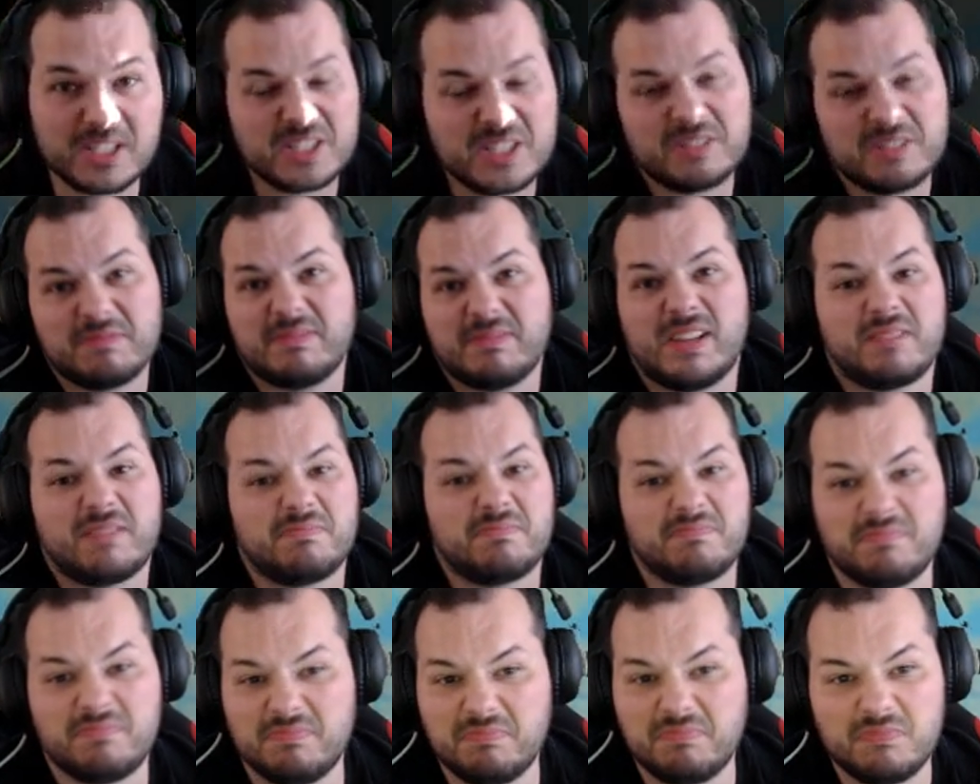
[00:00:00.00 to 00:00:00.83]
Just like,
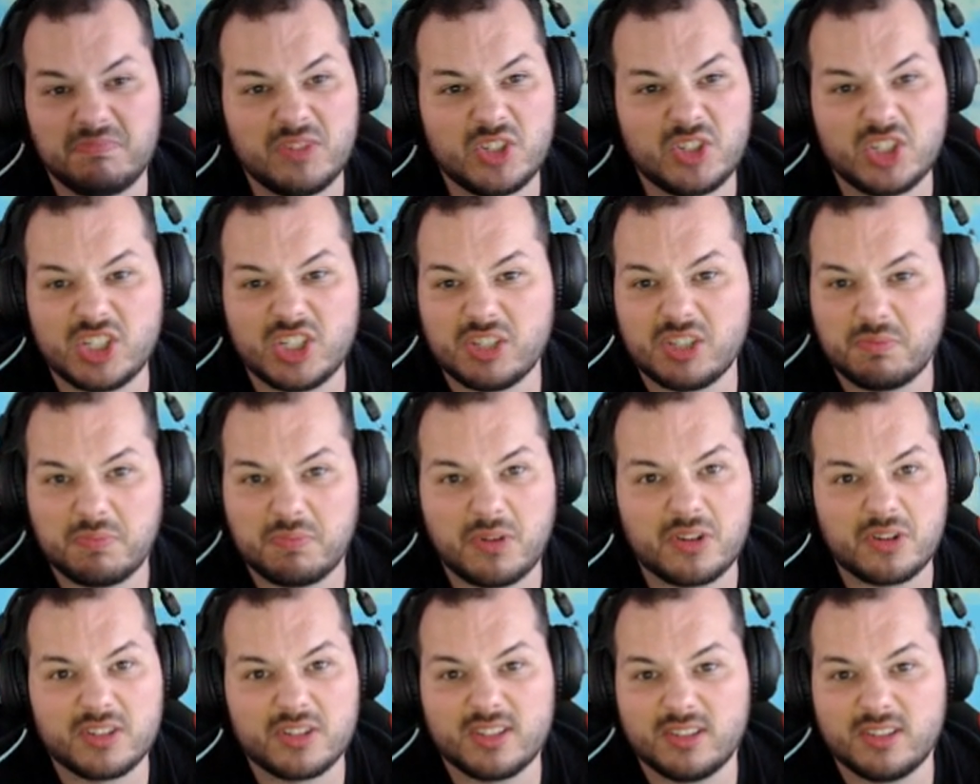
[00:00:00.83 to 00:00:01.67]
it's just
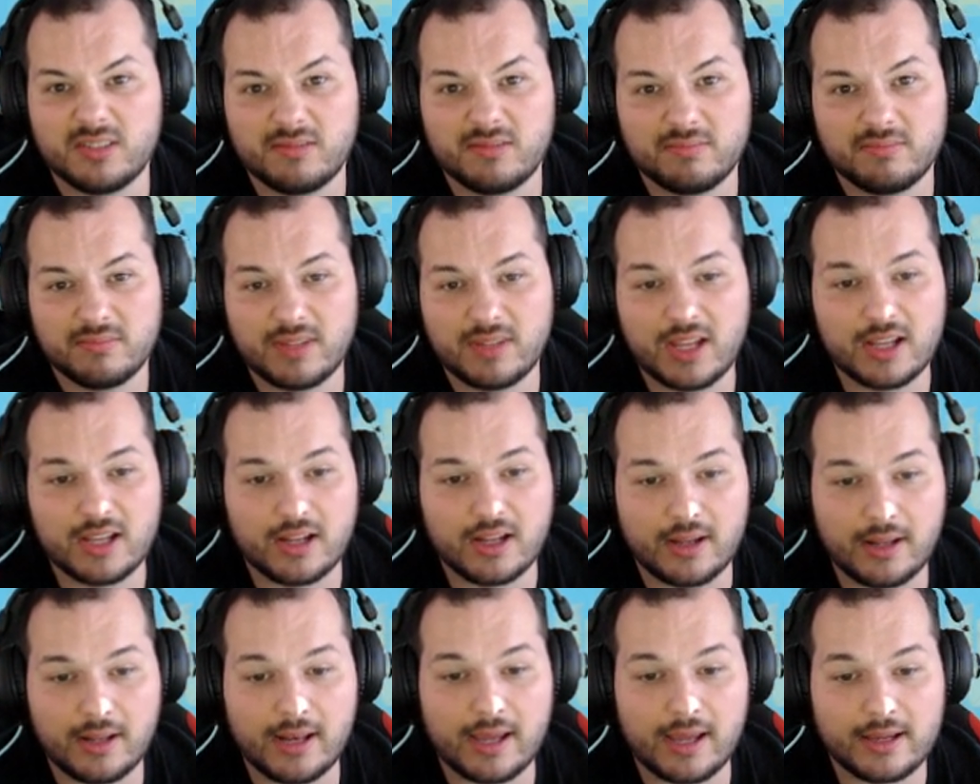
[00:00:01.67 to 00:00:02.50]
personal. Uh,
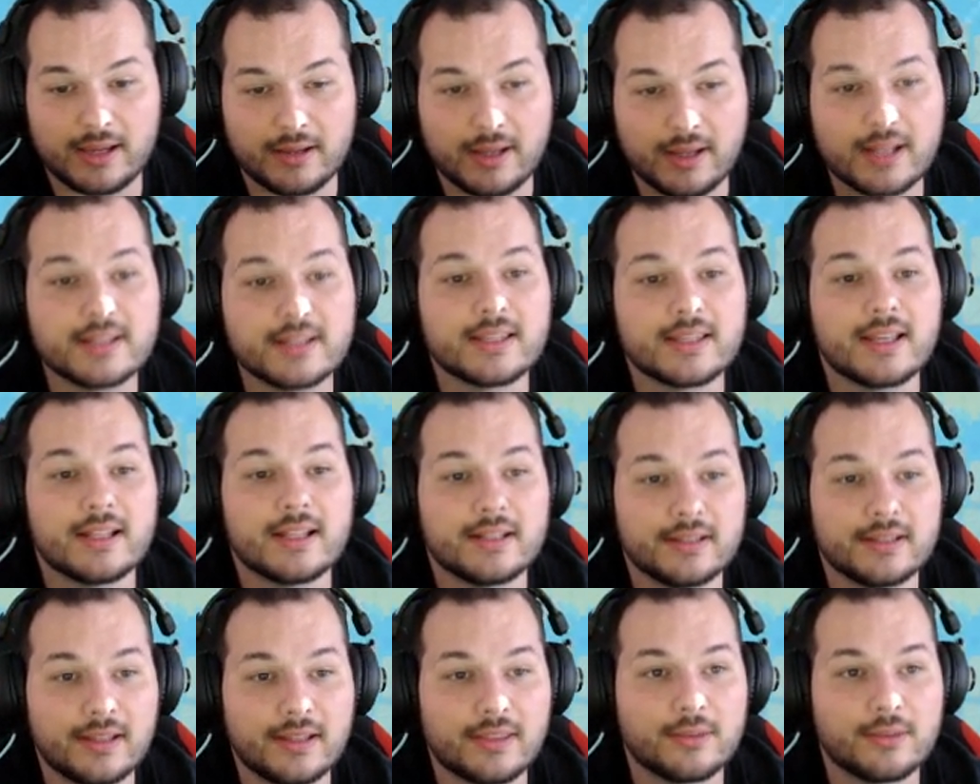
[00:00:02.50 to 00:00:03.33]
like, it's
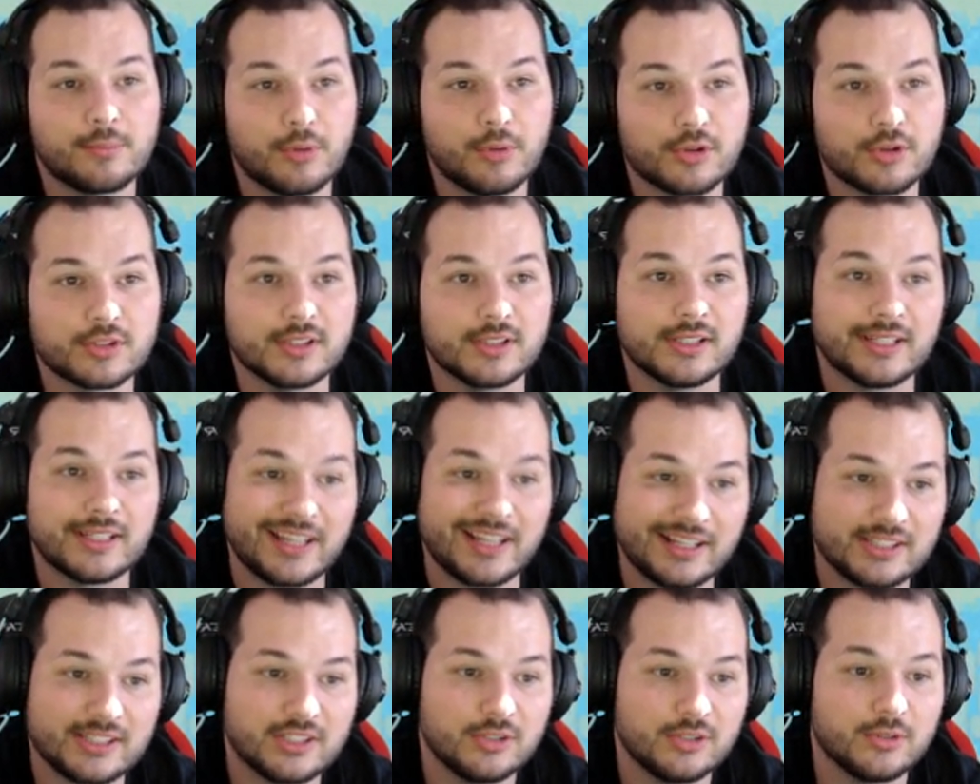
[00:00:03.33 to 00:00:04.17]
nothing personal
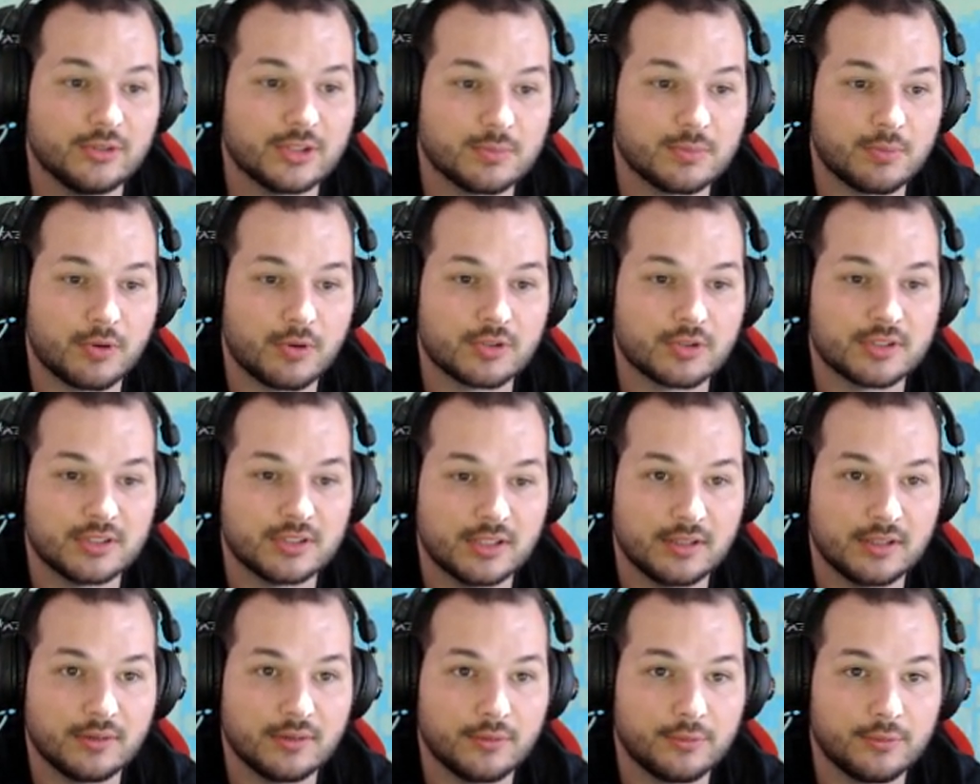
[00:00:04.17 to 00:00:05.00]
against you. It's
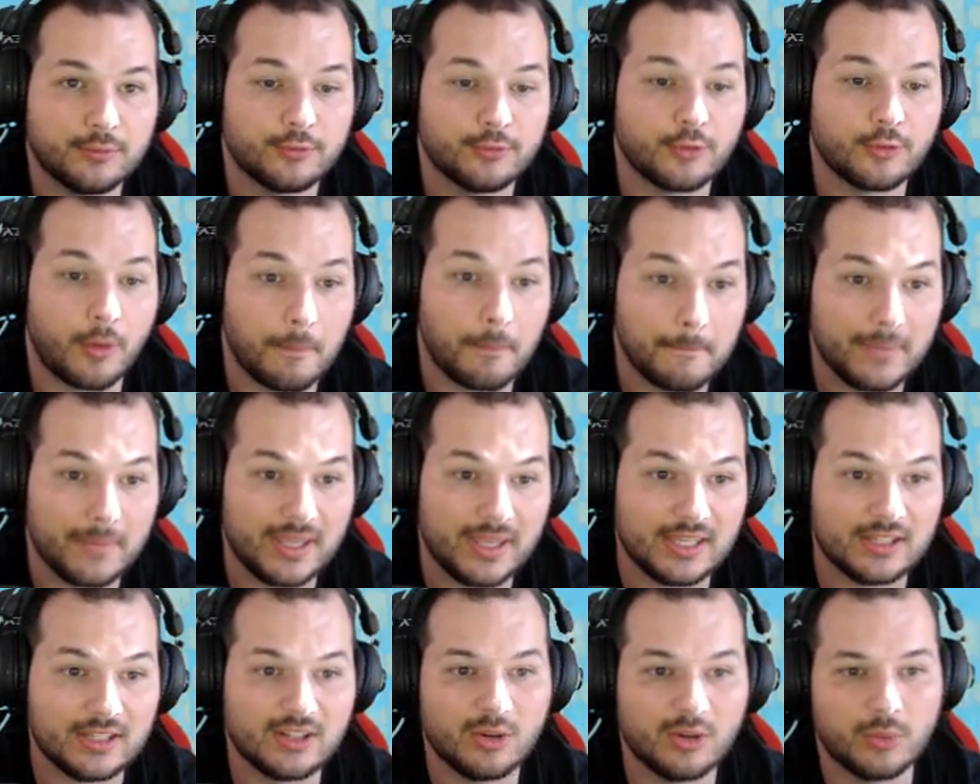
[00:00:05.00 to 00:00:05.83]
personal from
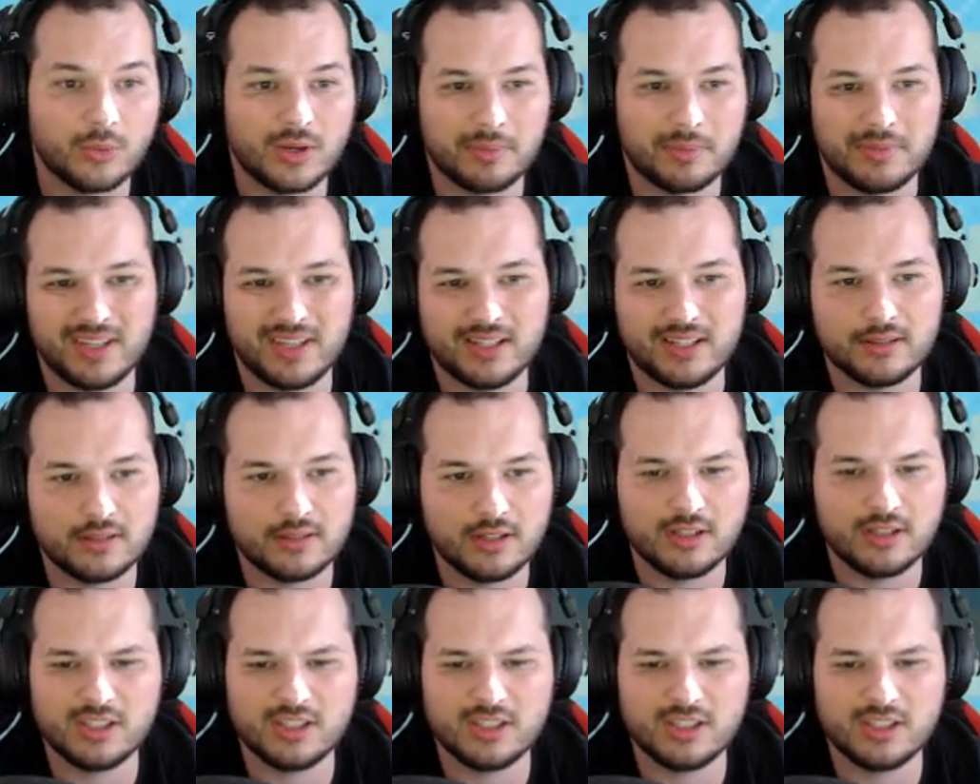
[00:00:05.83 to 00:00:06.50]
me. You know what I mean?